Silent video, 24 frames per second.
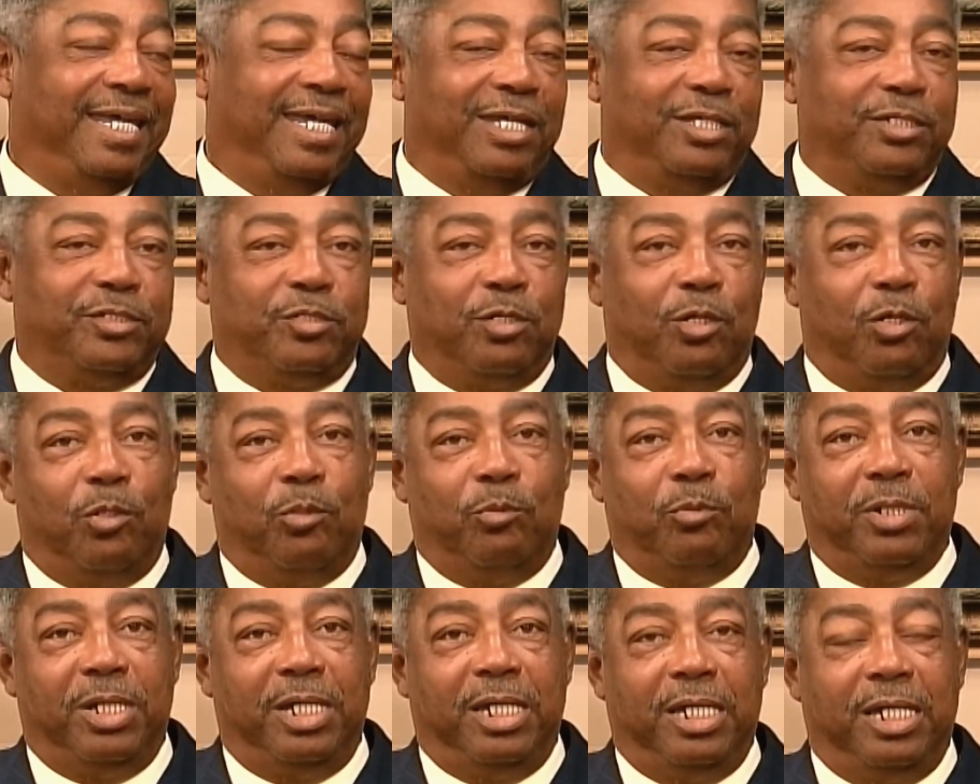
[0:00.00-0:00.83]
So
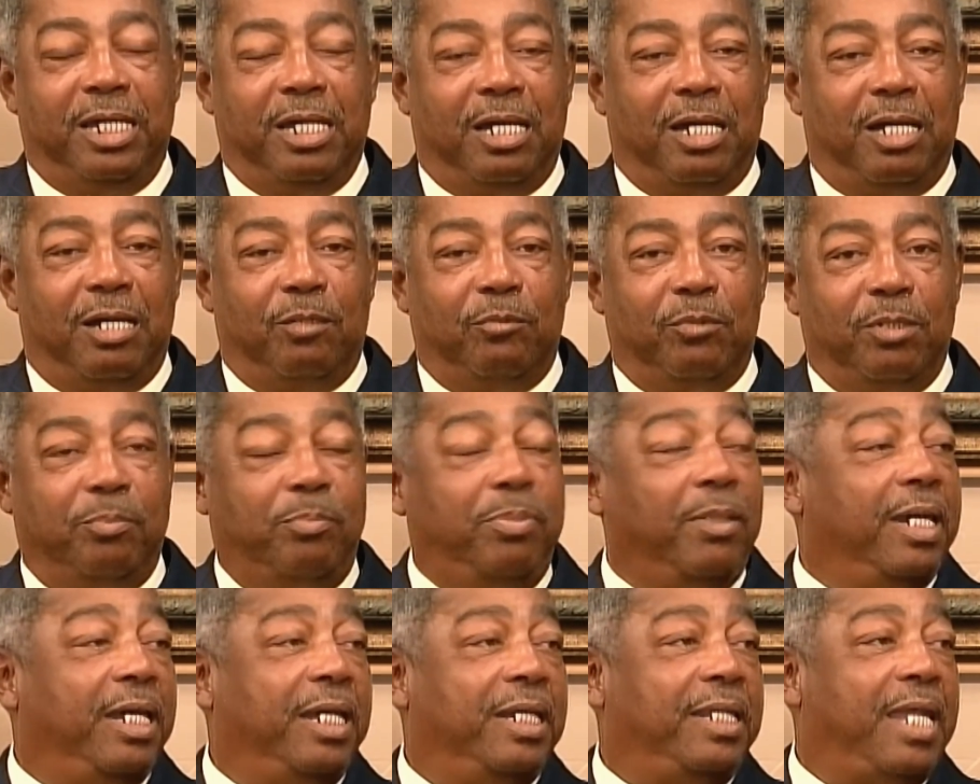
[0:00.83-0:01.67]
we
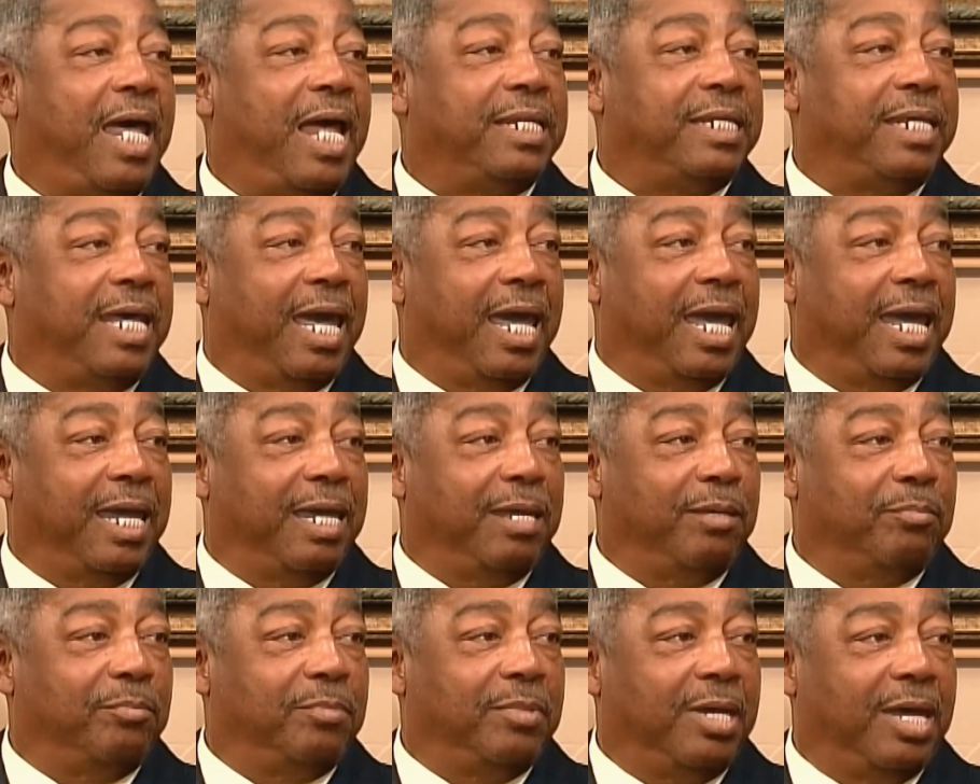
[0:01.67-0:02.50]
played that game,
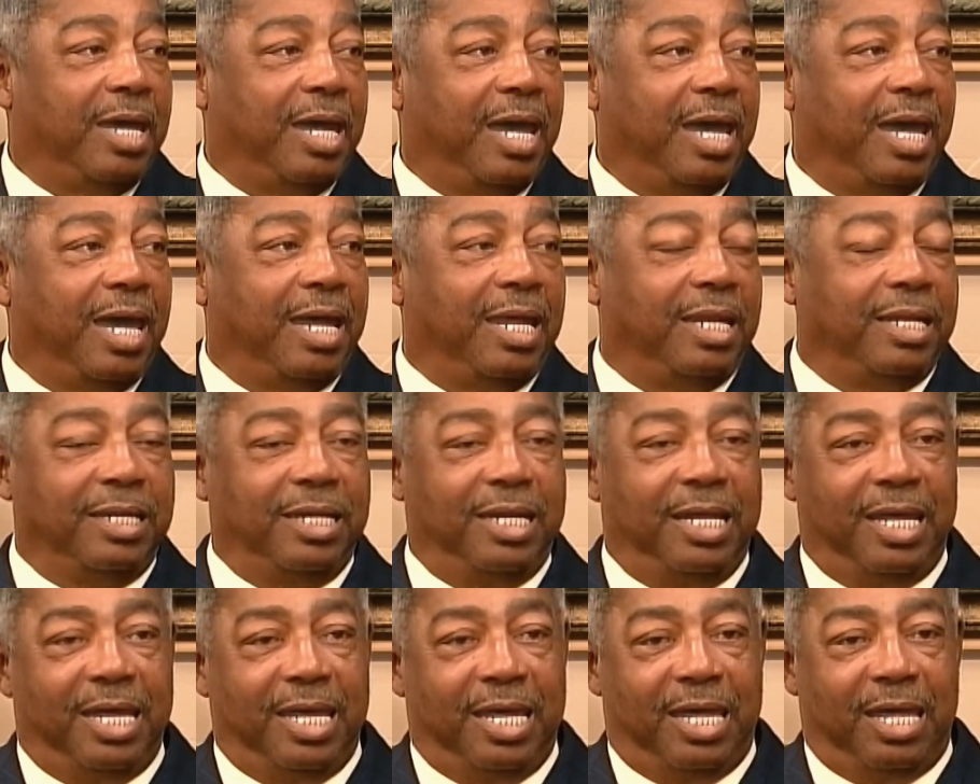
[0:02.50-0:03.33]
and
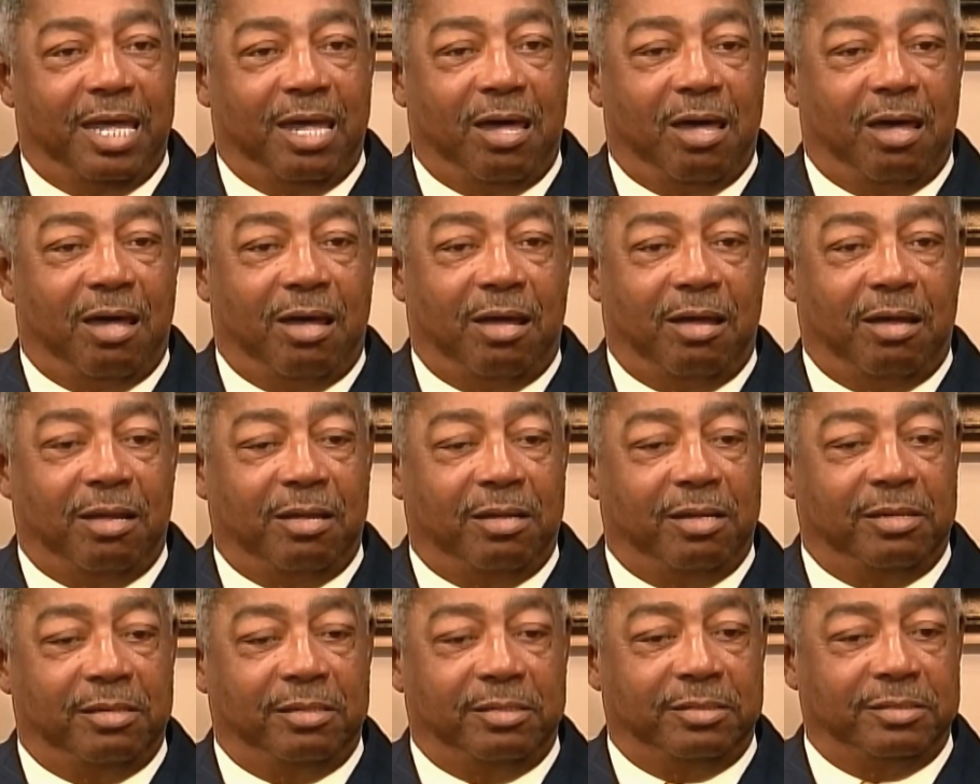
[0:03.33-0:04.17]

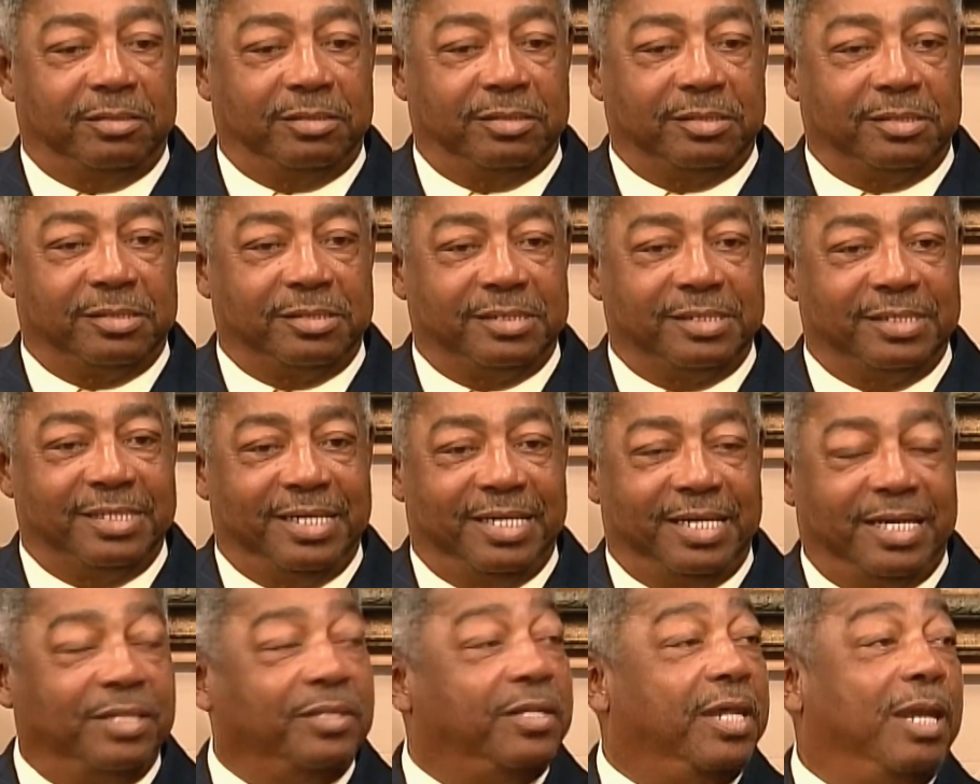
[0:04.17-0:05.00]

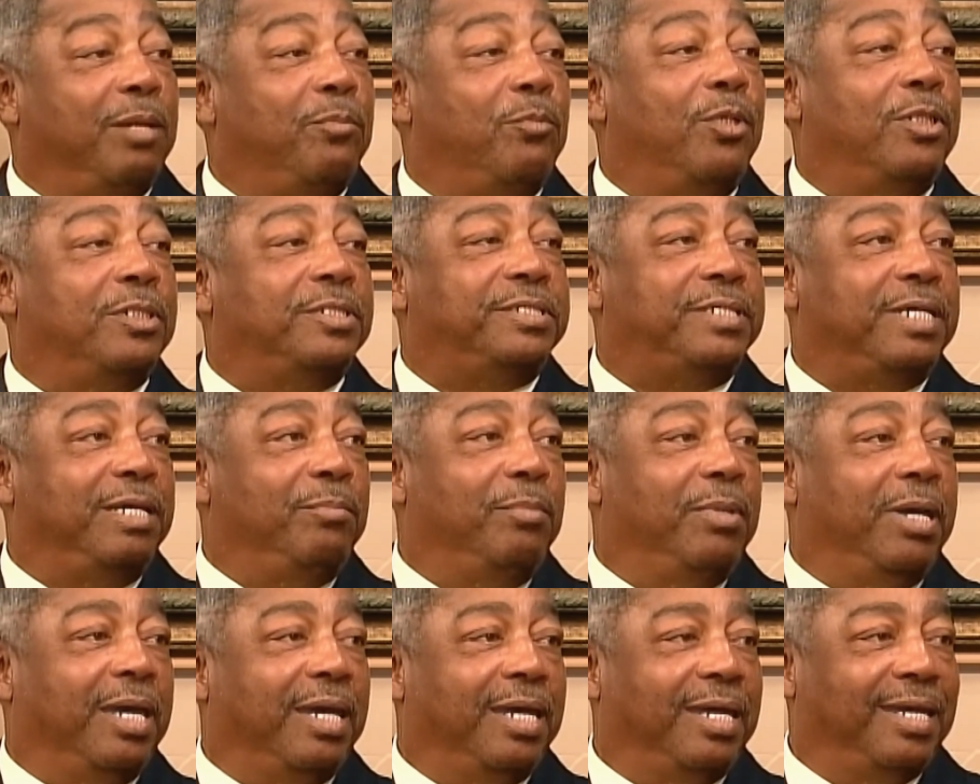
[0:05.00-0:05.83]
they didn't want to see
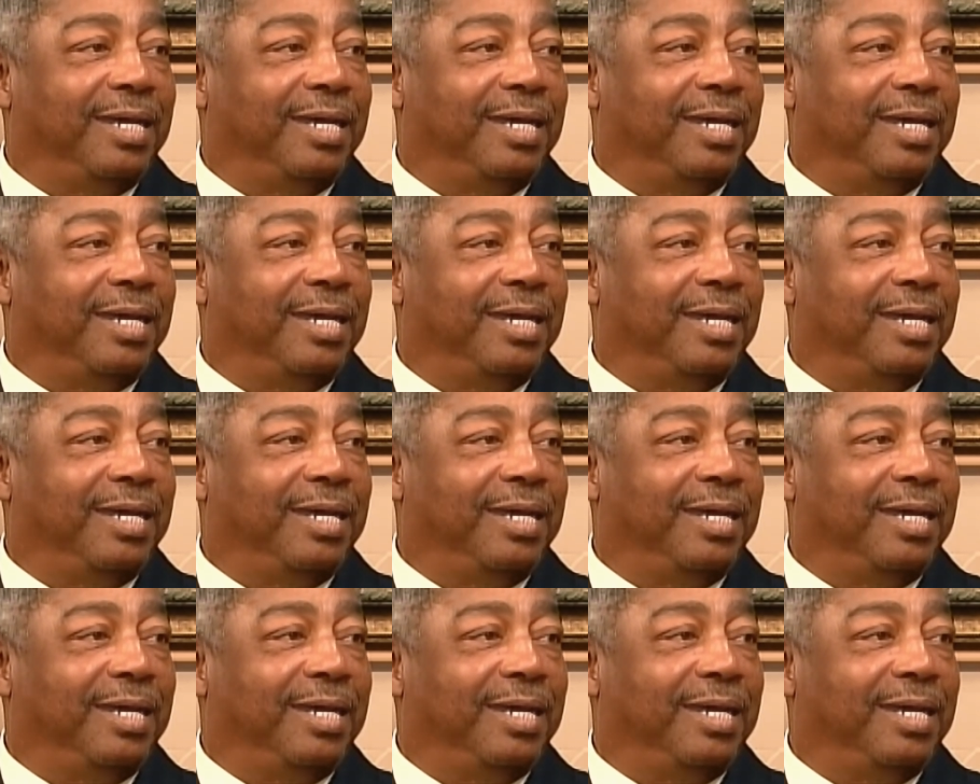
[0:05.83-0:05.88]
me.